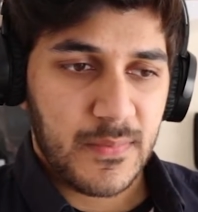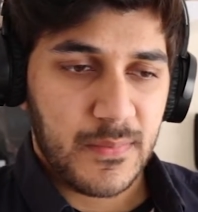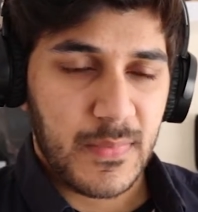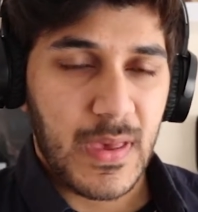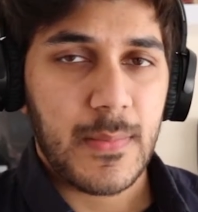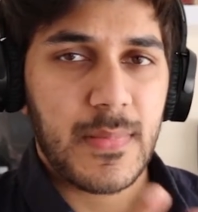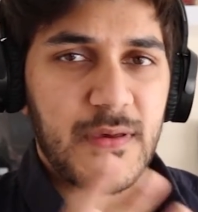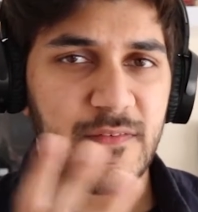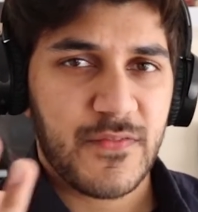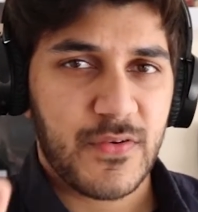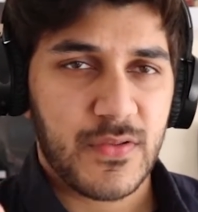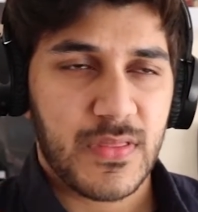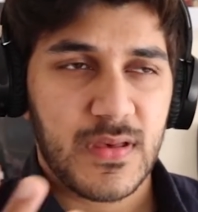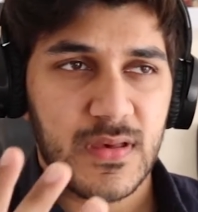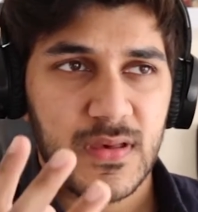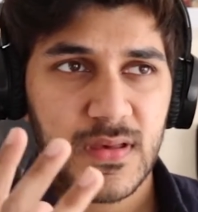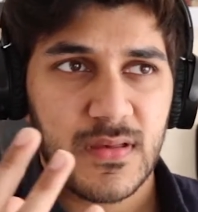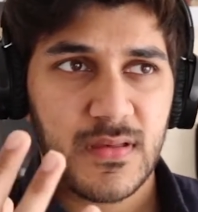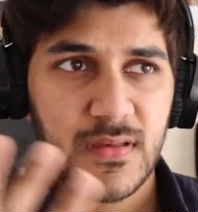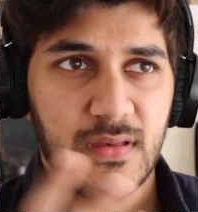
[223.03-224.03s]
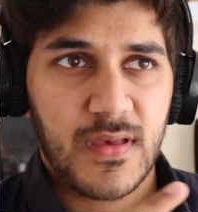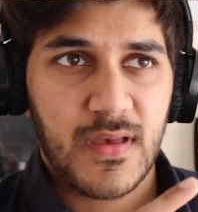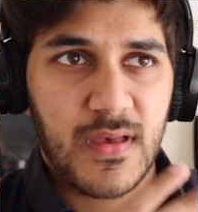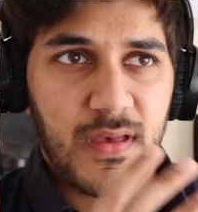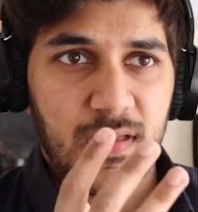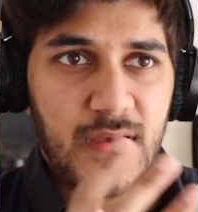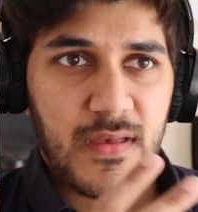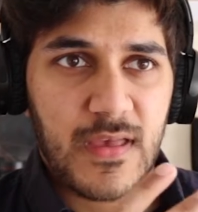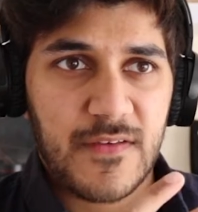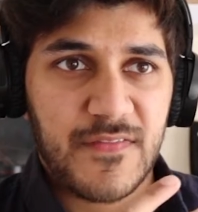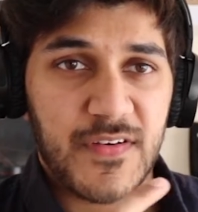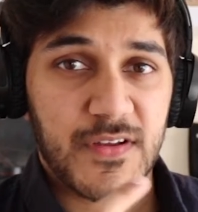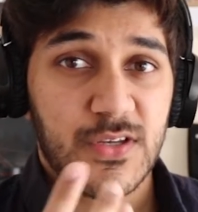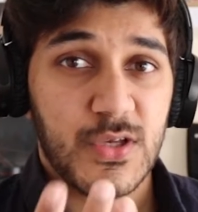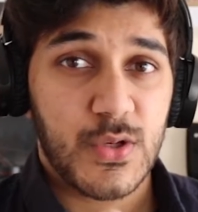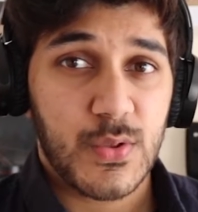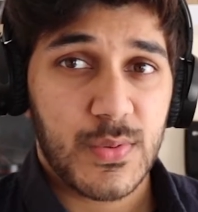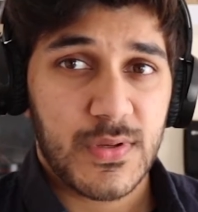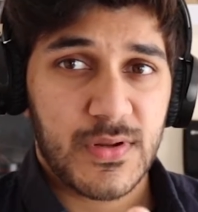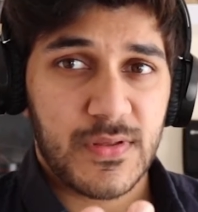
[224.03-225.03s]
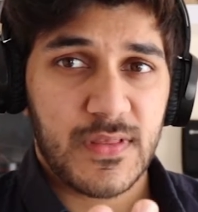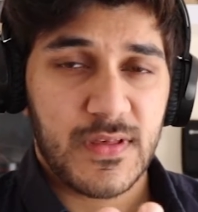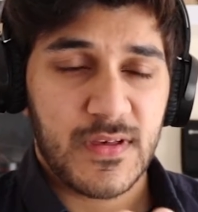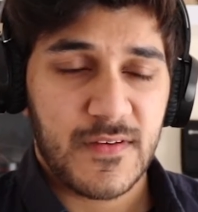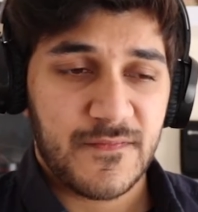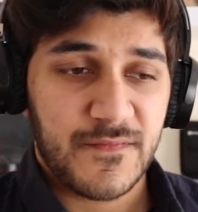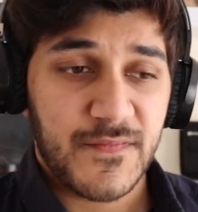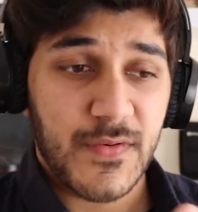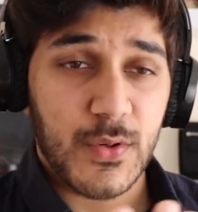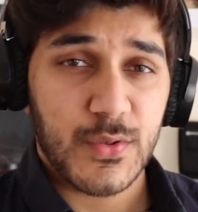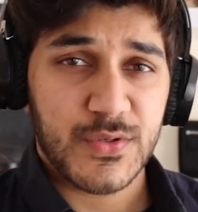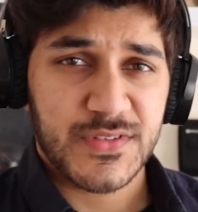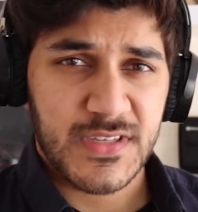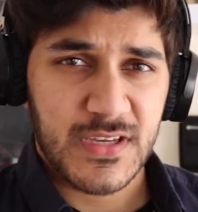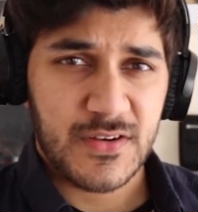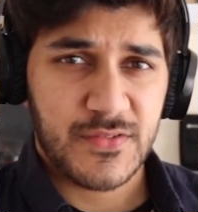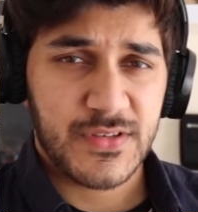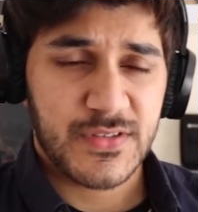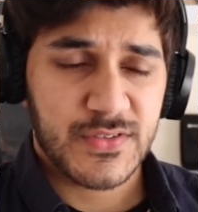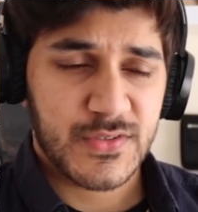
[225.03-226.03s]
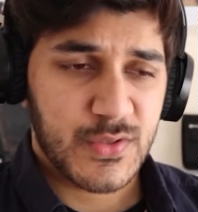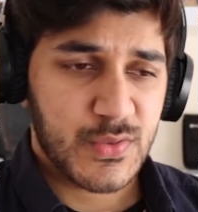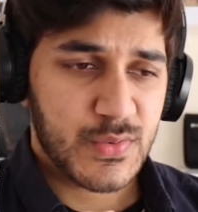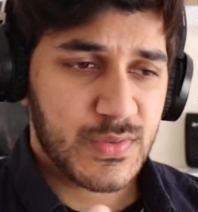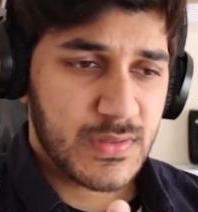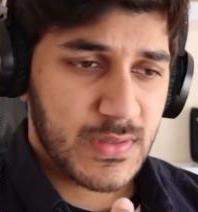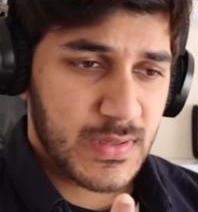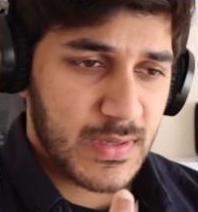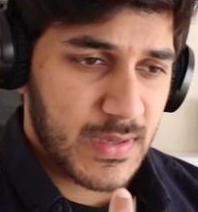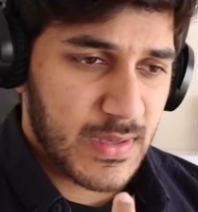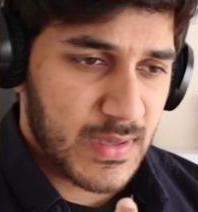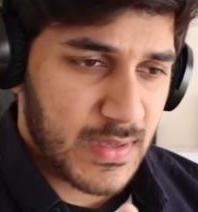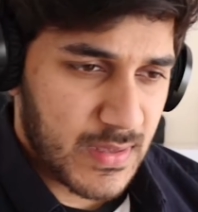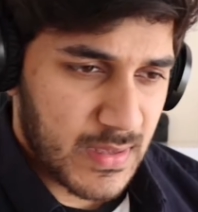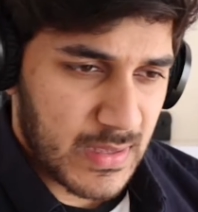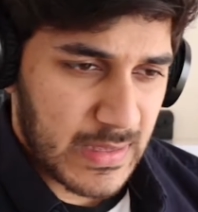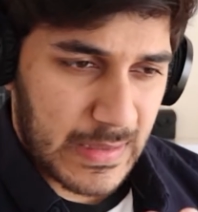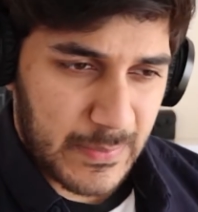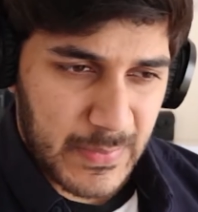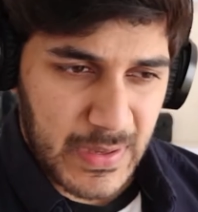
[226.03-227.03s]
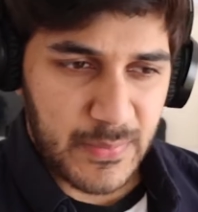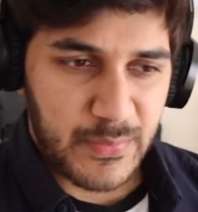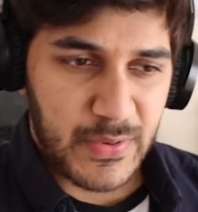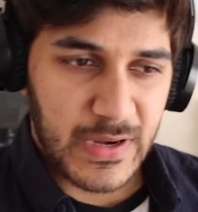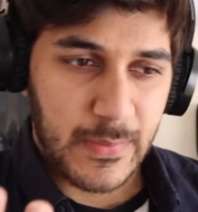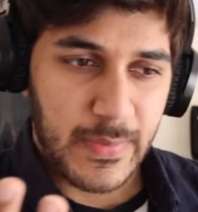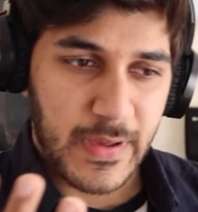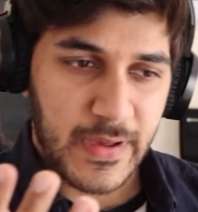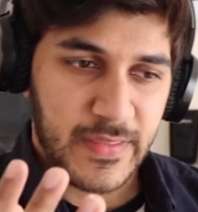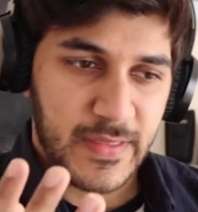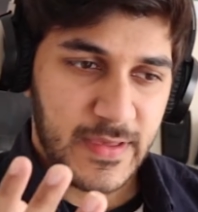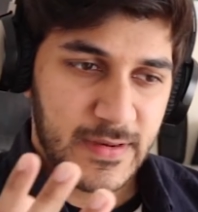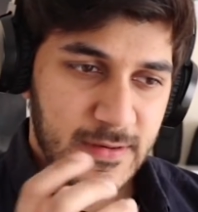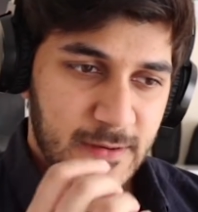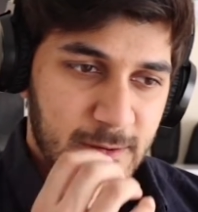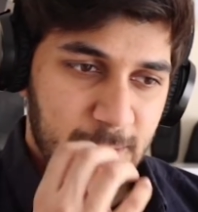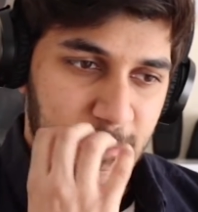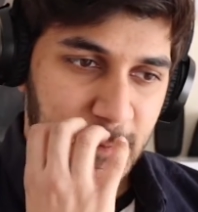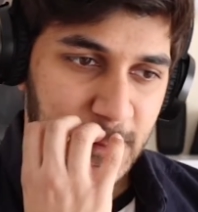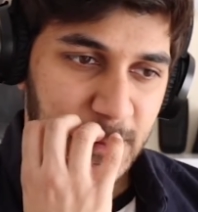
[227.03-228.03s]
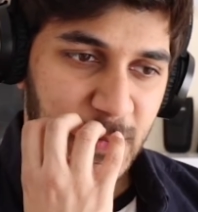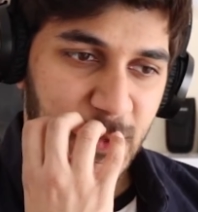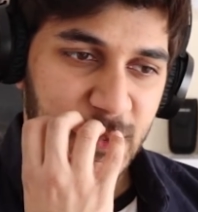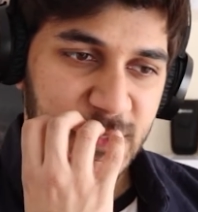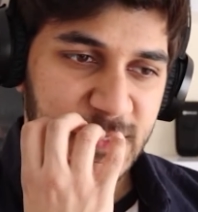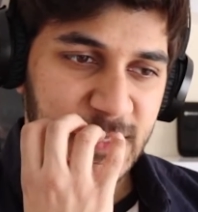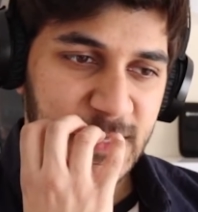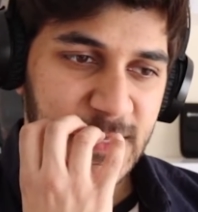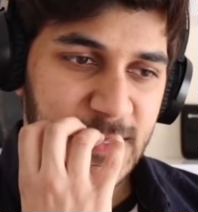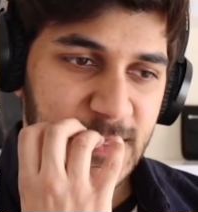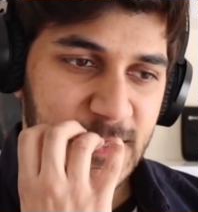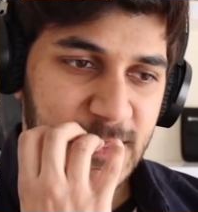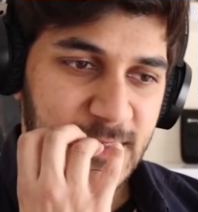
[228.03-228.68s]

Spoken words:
Maybe for if I do another photo series soon, I might bring it back then. We'll see.